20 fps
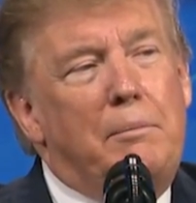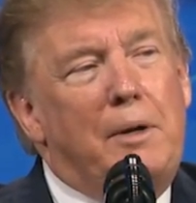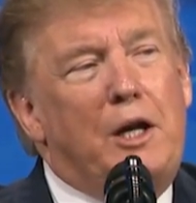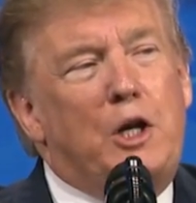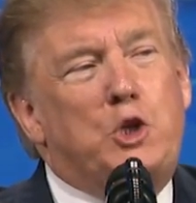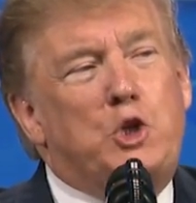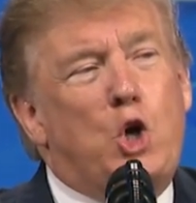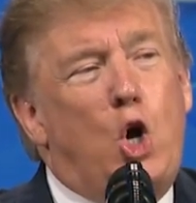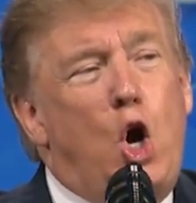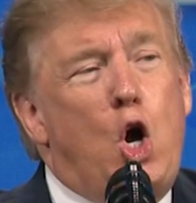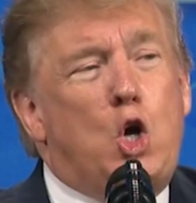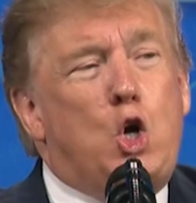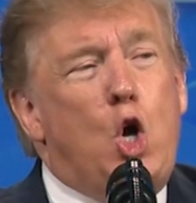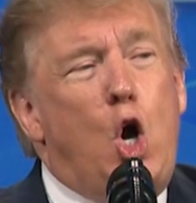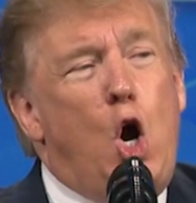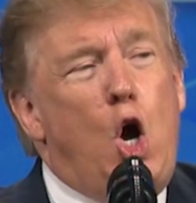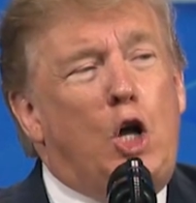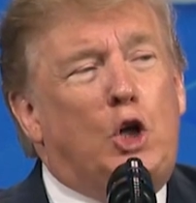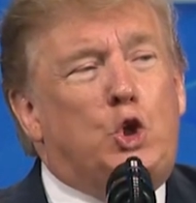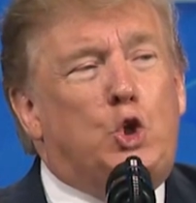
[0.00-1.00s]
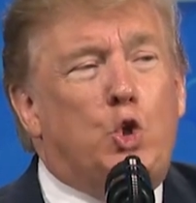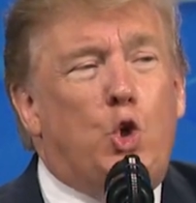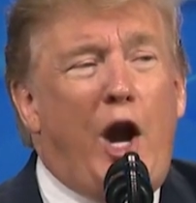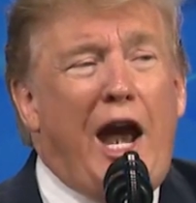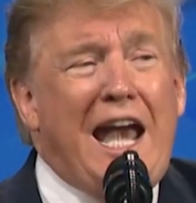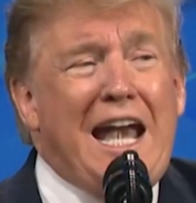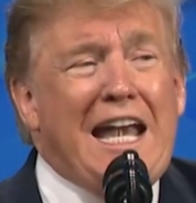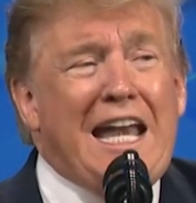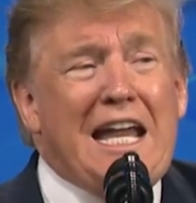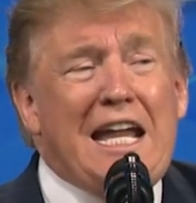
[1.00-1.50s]
But it's all called
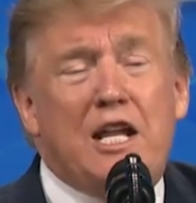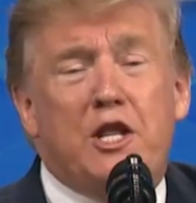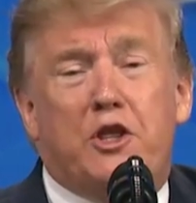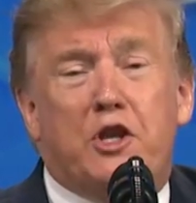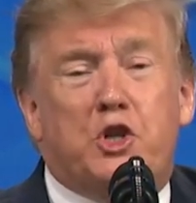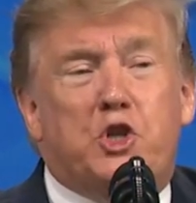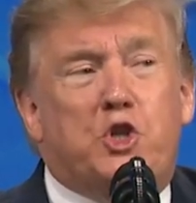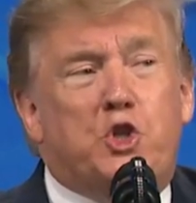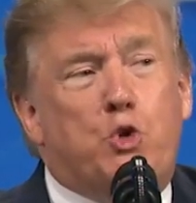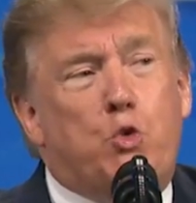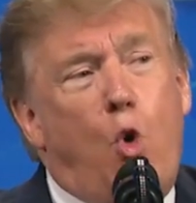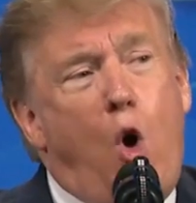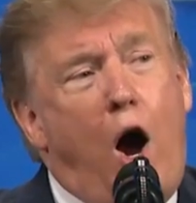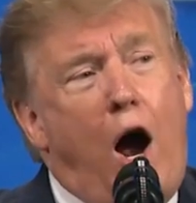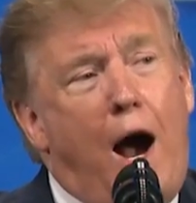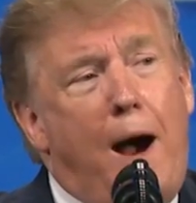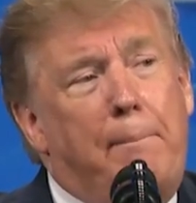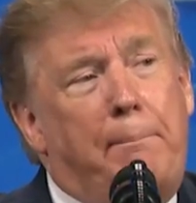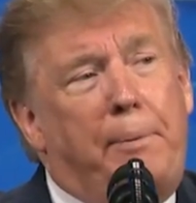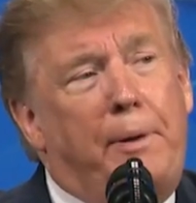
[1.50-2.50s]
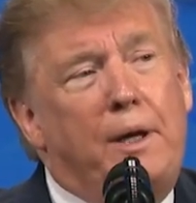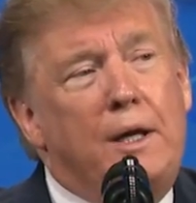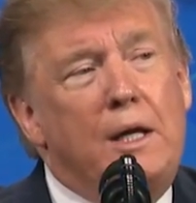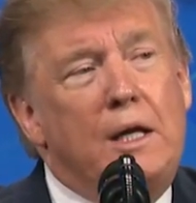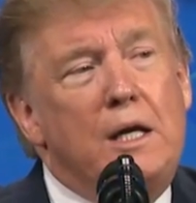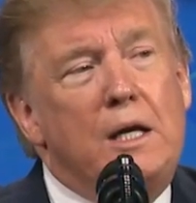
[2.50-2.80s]
draining the swamp,